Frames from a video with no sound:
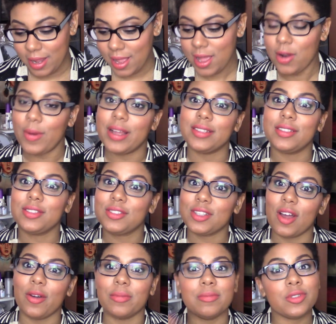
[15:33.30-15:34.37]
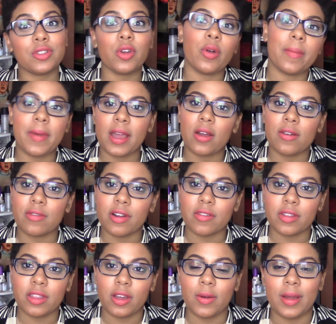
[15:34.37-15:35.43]
Anyways, so I'm just going back over
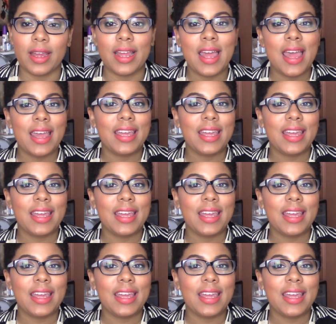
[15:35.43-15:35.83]
everything quick.